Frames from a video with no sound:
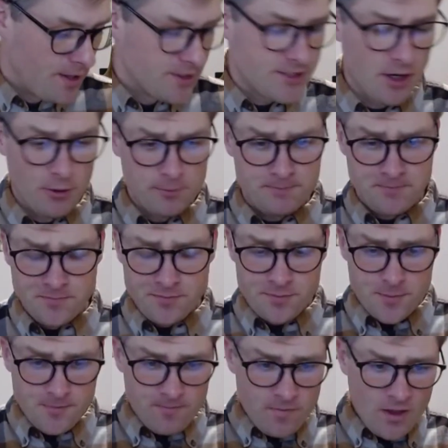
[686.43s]
So
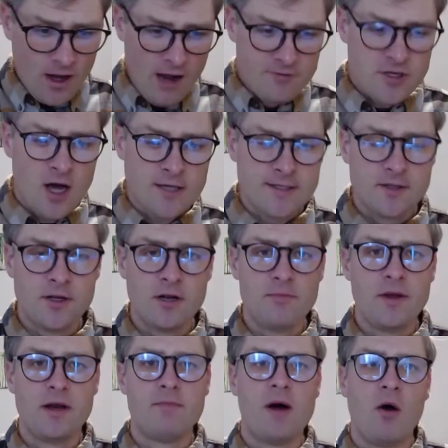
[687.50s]
I've talked a little
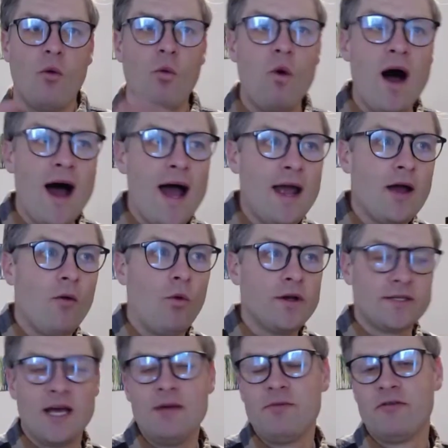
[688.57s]
bit about
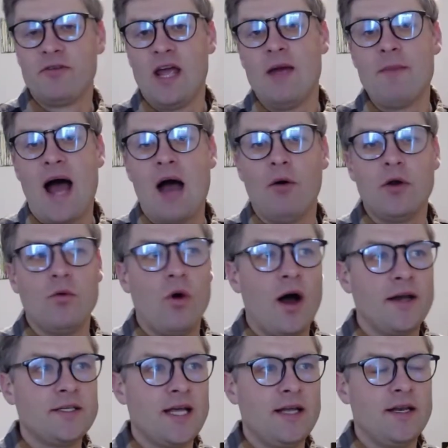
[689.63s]
what type of game I would
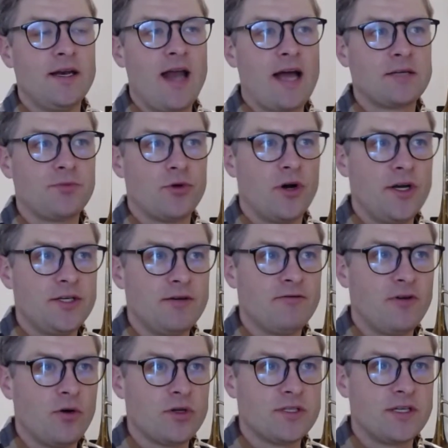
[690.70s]
want in an
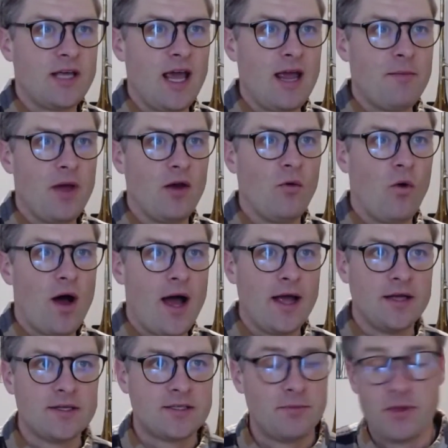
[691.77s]
exploration-focused game, and
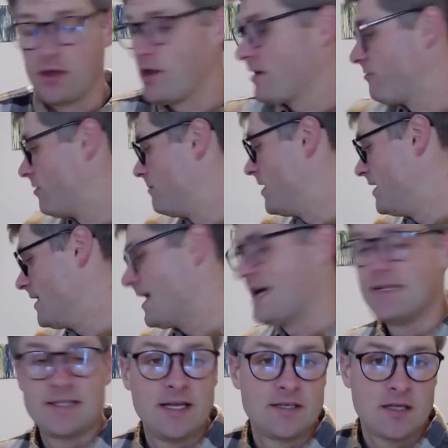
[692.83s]
why something like Forbidden
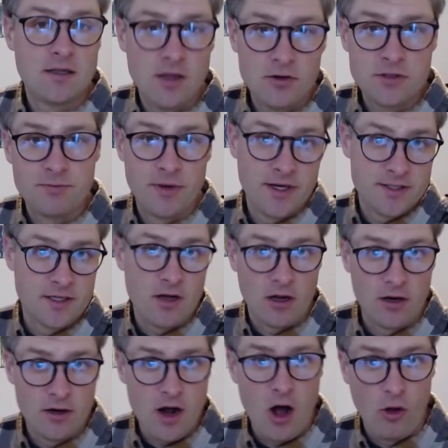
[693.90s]
Lands gets close but isn't
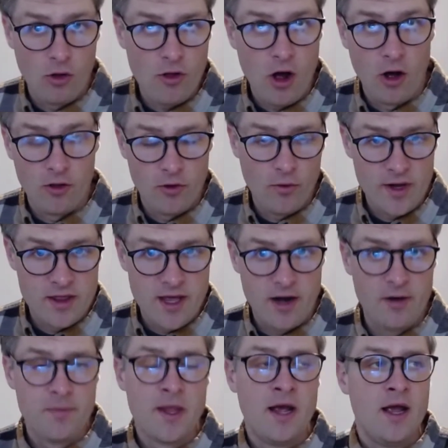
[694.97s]
all the way
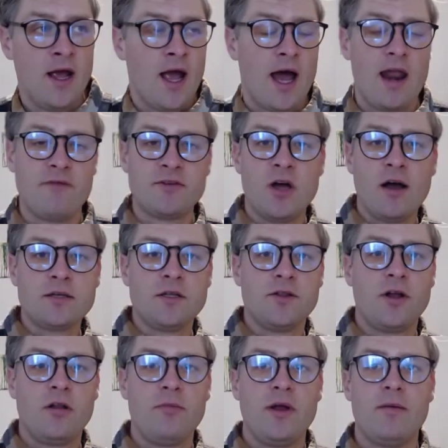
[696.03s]
there. And I've talked a
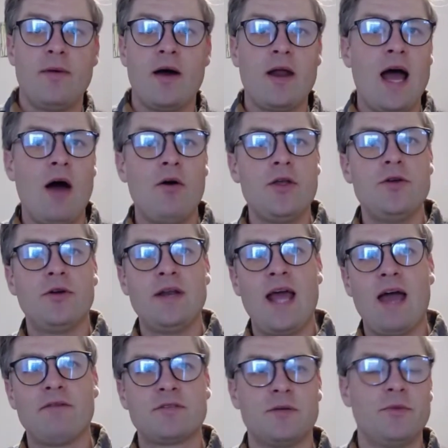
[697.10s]
little bit about how you can
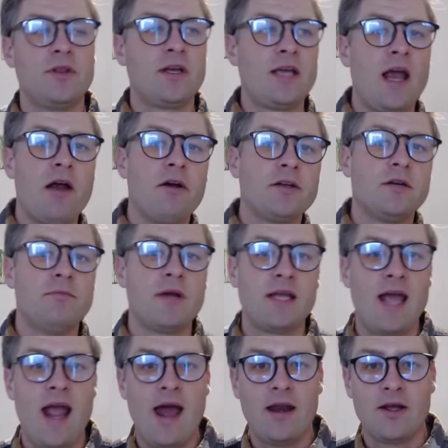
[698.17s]
have some of the character
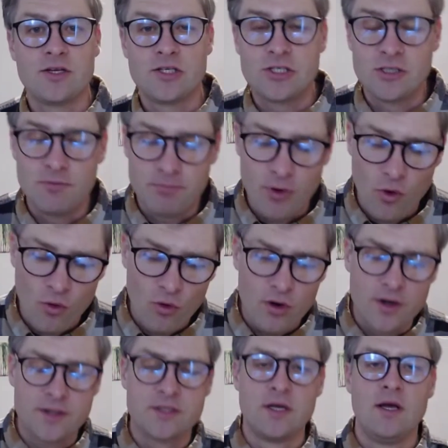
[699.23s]
mechanics
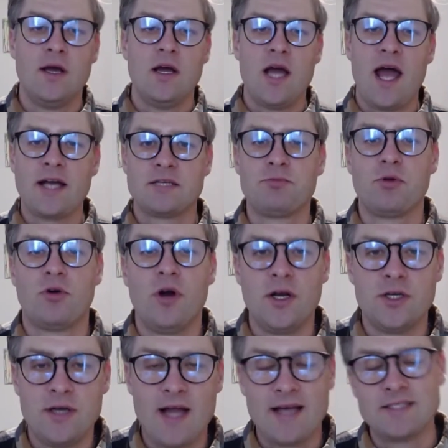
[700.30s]
support
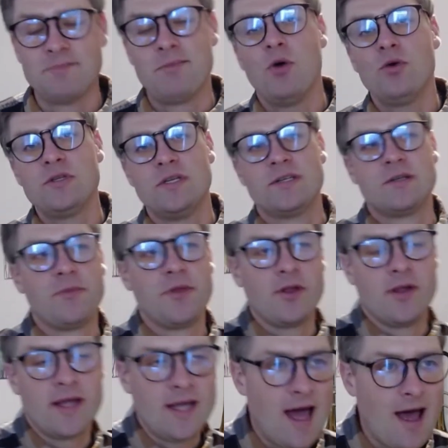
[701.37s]
exploration as opposed to something
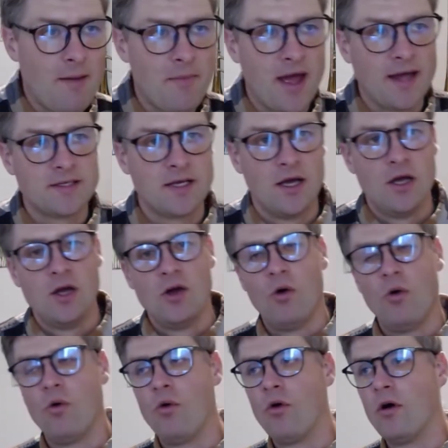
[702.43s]
like combat
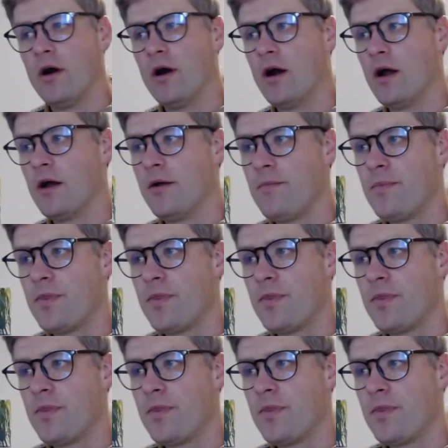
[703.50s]
or